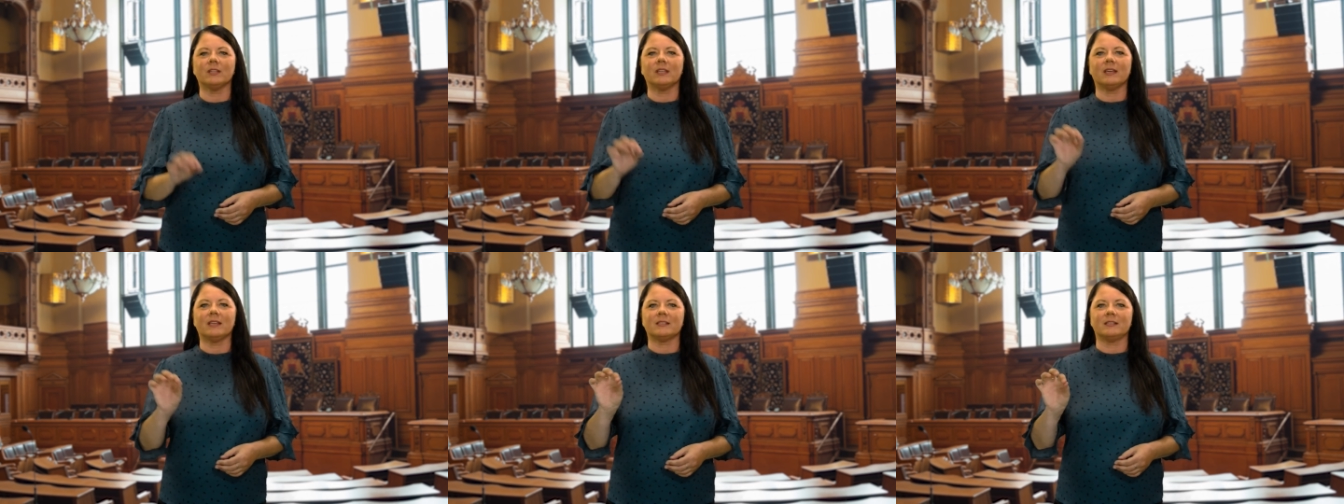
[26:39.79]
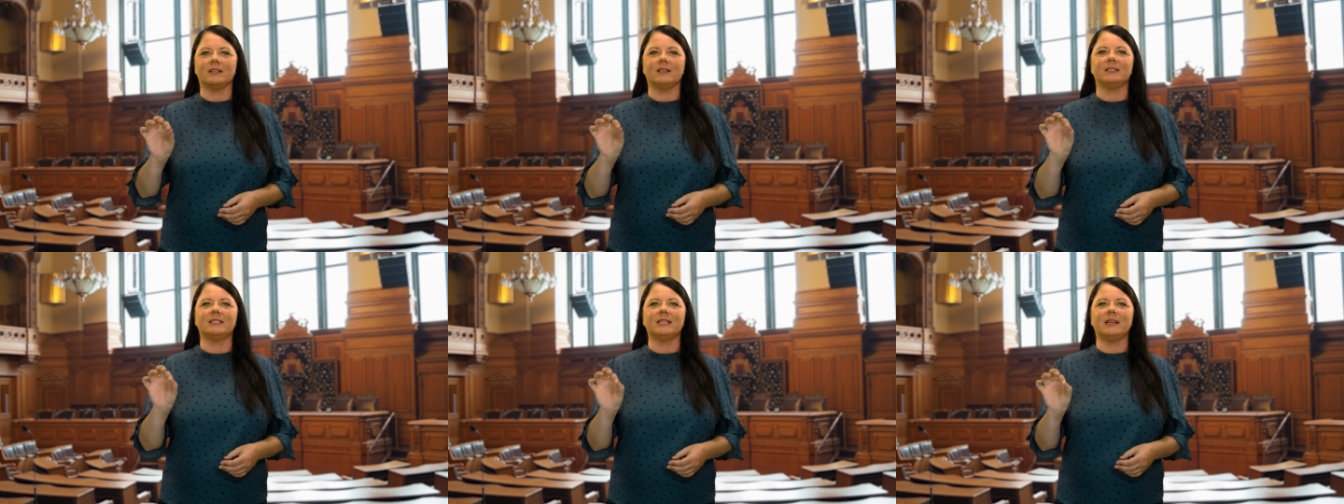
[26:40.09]
that's
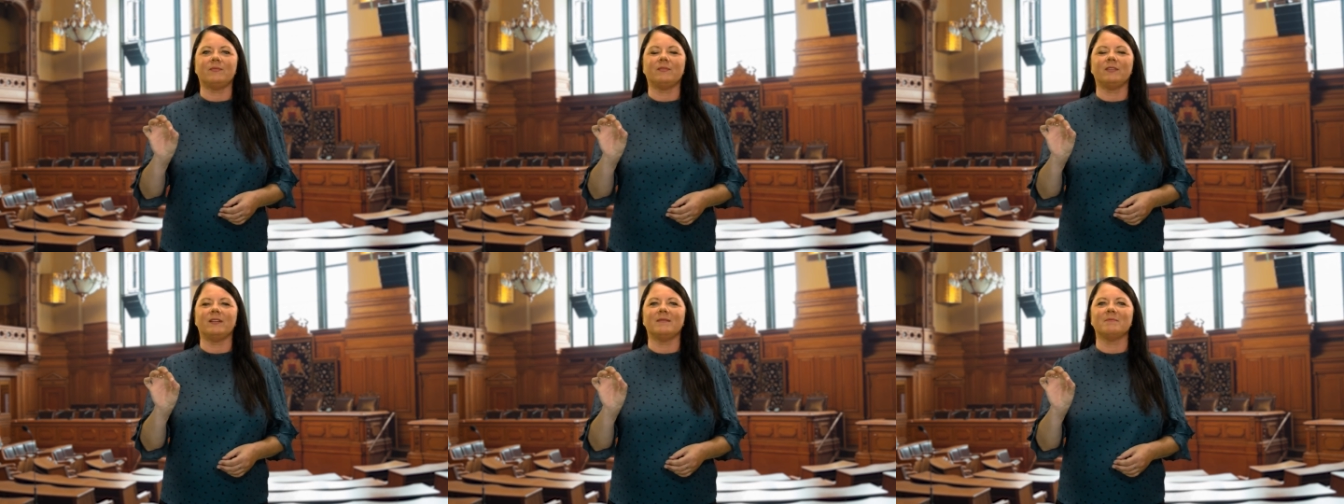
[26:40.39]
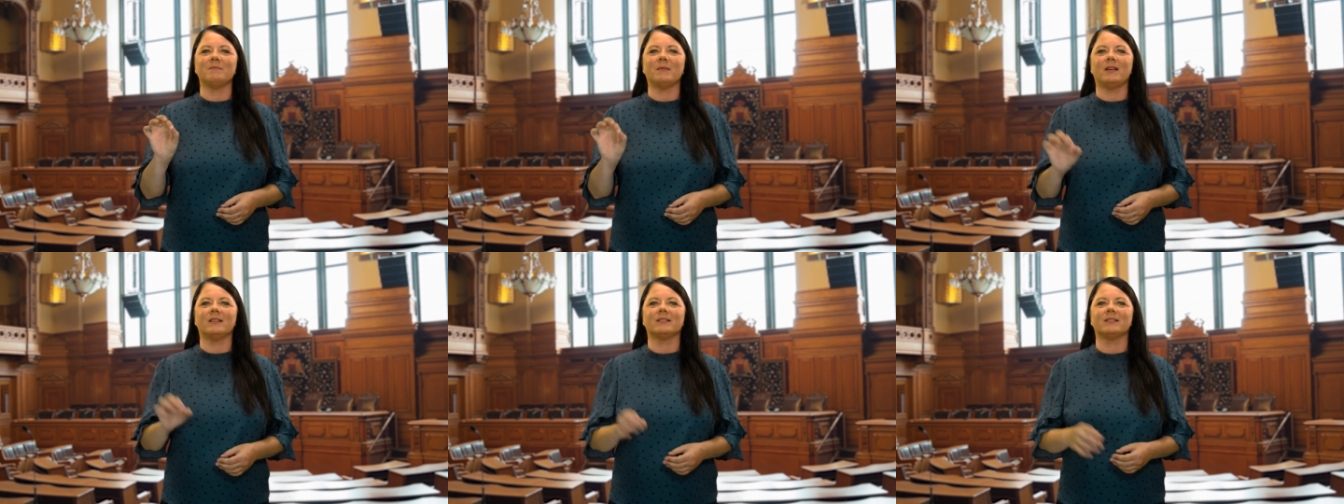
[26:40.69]
a definite
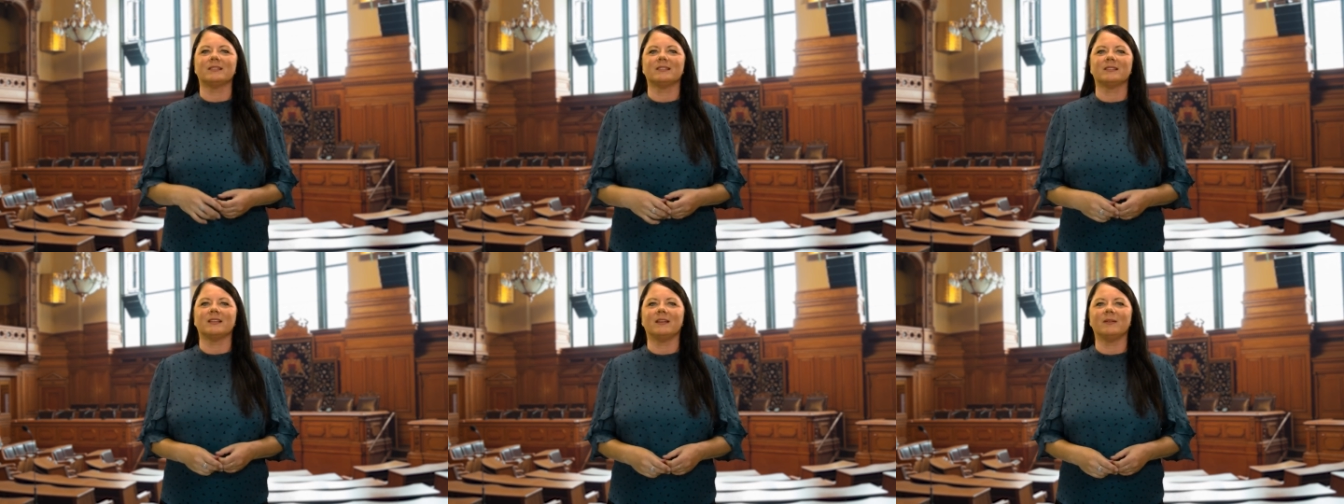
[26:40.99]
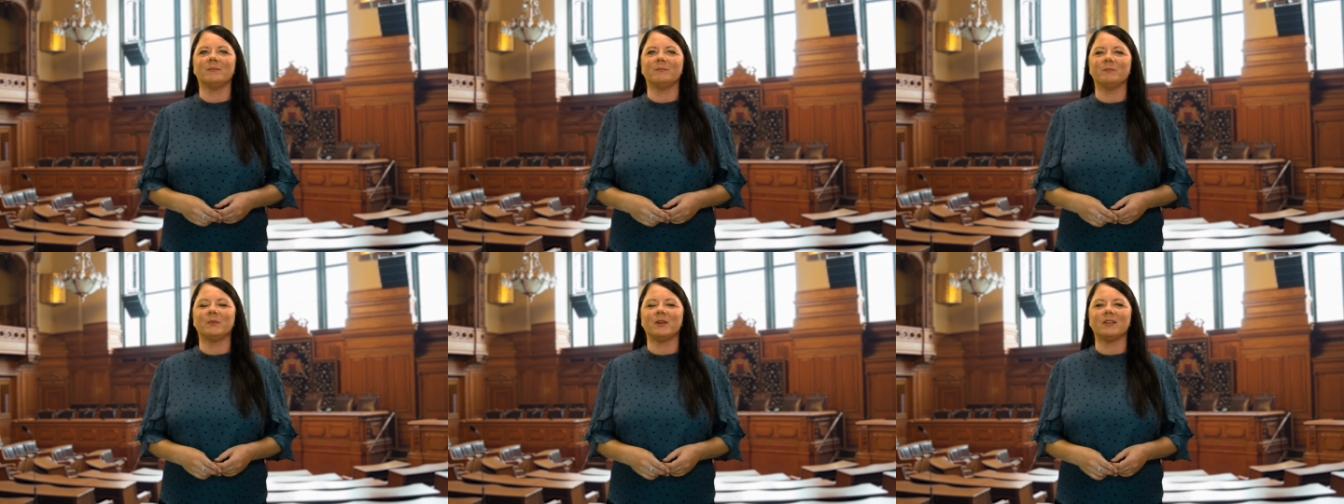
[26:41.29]
must
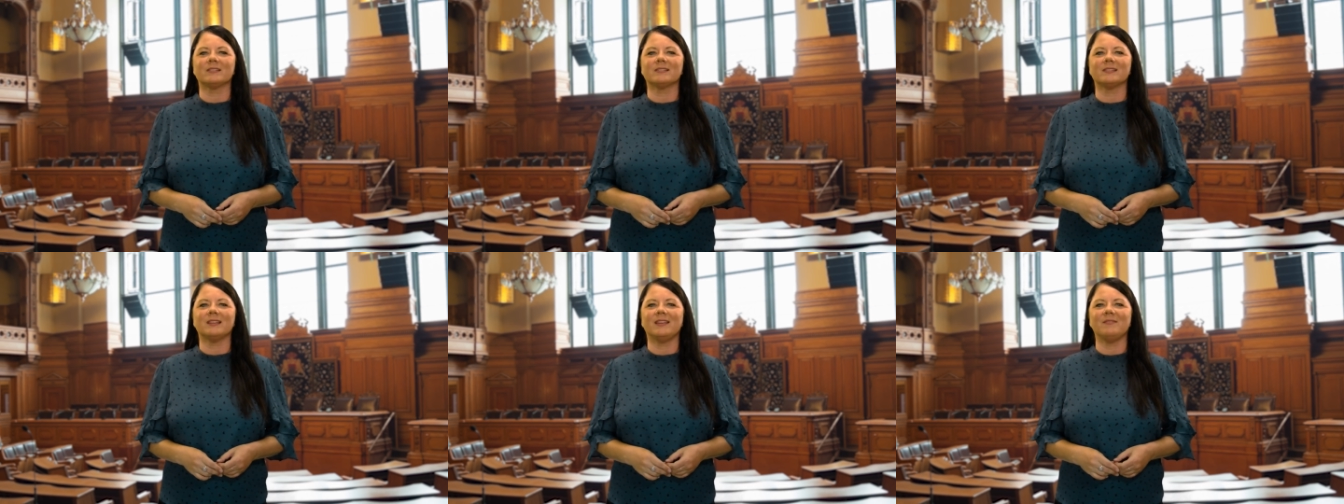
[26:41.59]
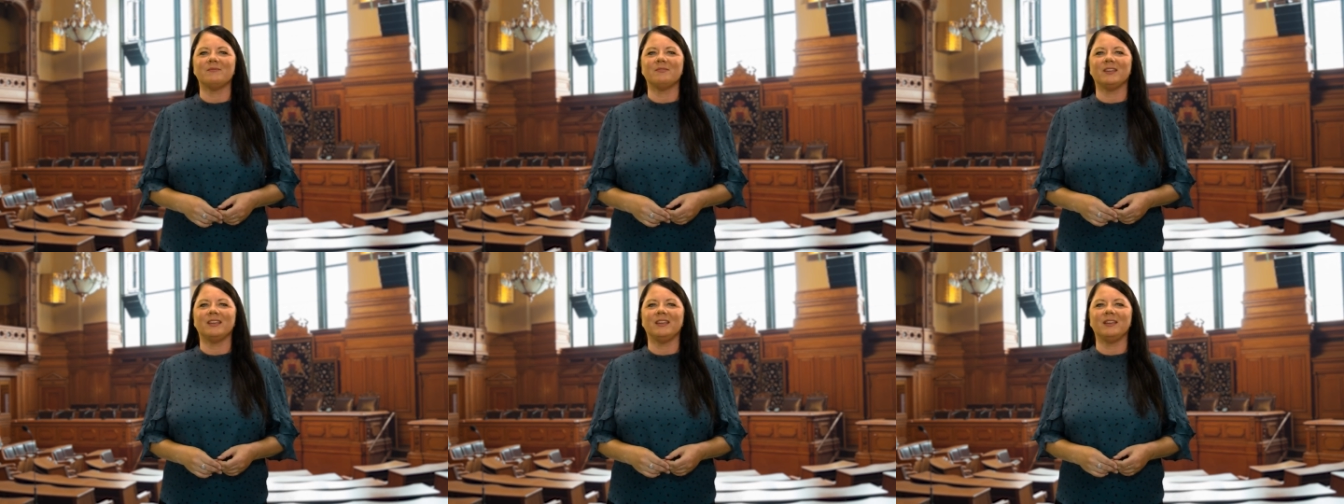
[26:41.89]
um, must see
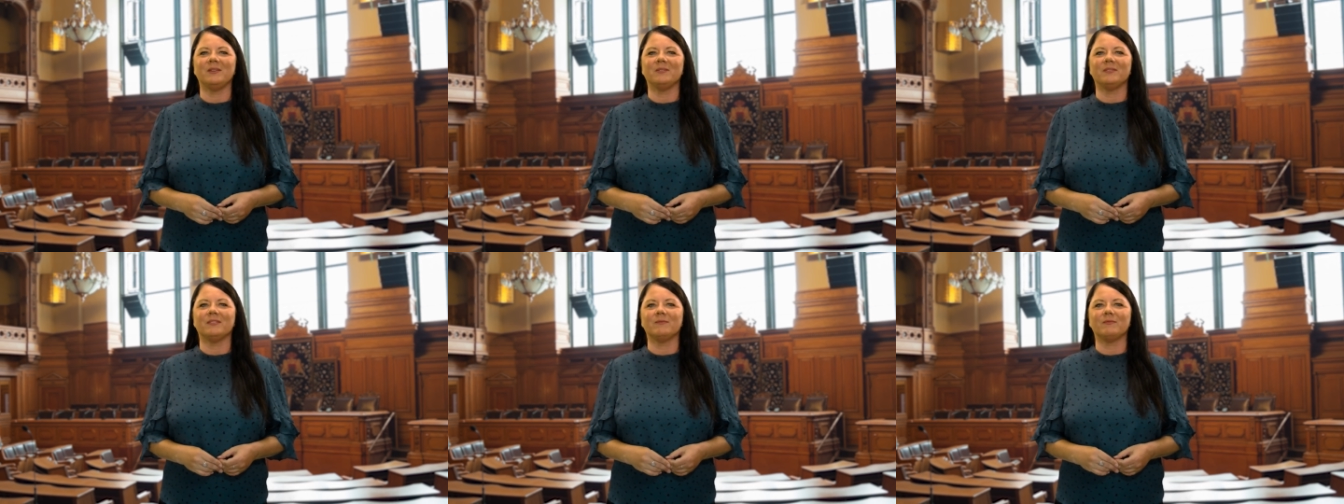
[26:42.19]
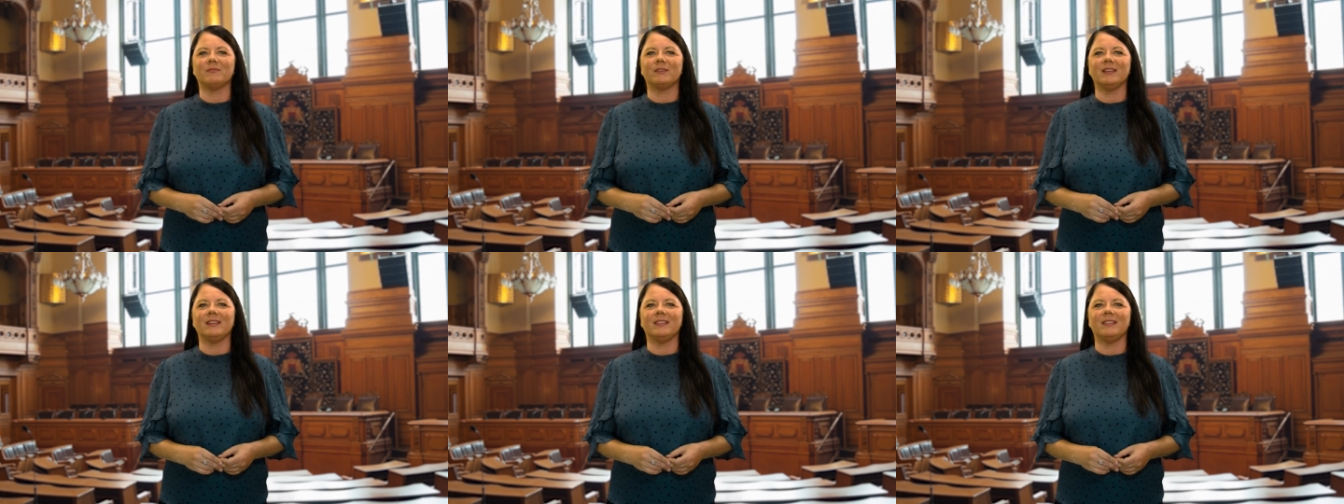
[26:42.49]
for you
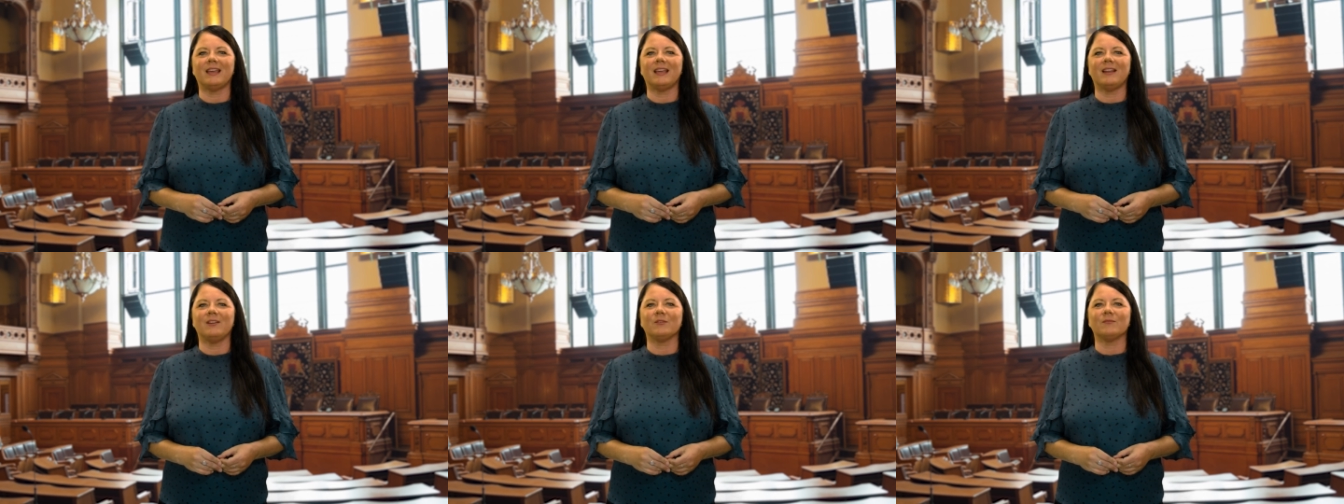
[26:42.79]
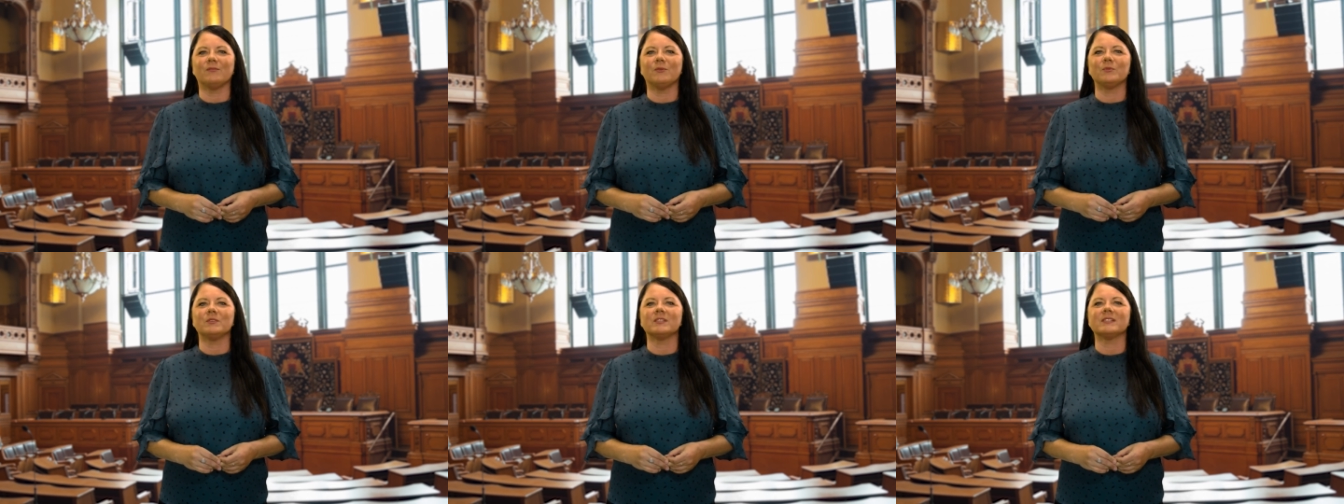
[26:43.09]
for you there. Look
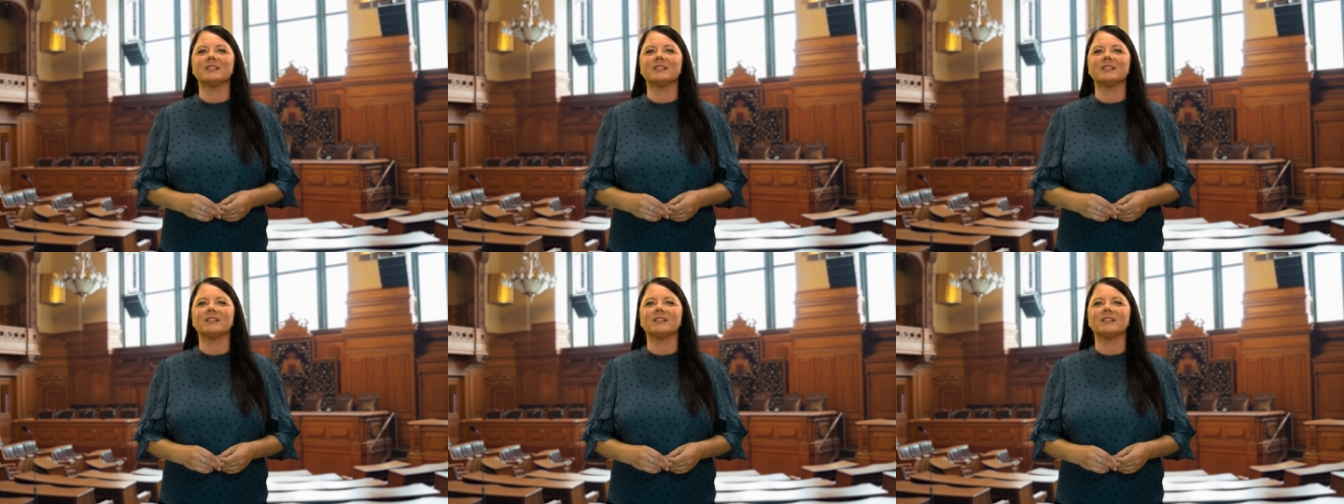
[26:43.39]
forward to